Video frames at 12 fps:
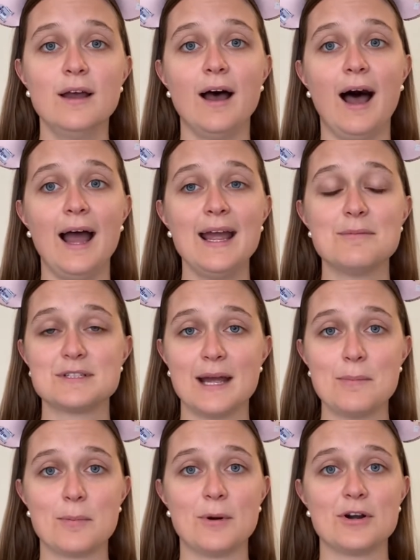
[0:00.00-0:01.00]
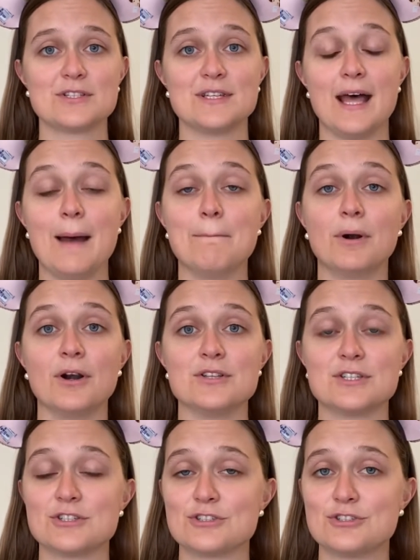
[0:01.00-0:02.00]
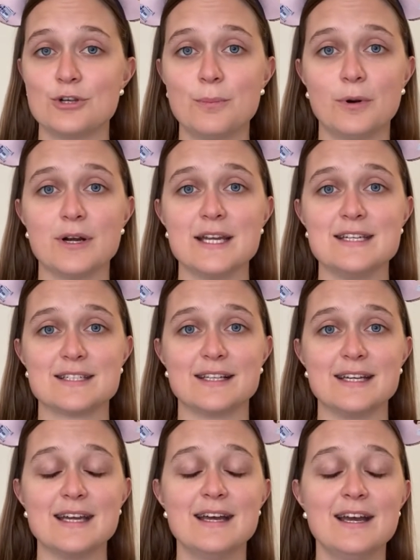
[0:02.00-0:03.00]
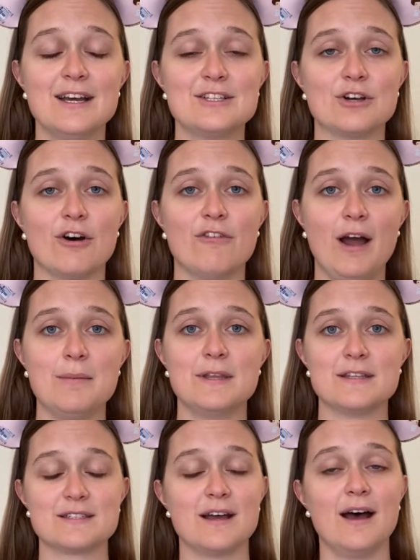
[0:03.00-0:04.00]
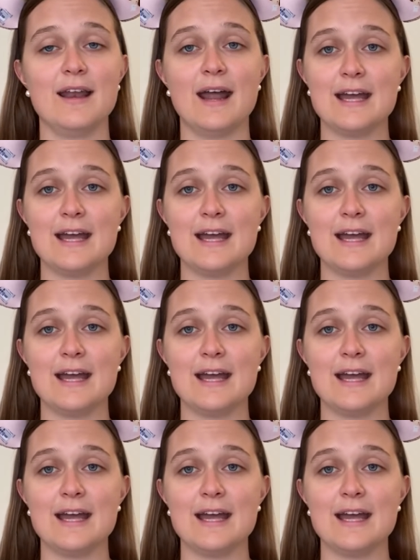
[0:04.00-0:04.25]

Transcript: I am a type of person that burns super easily, so if I'm in the sun, I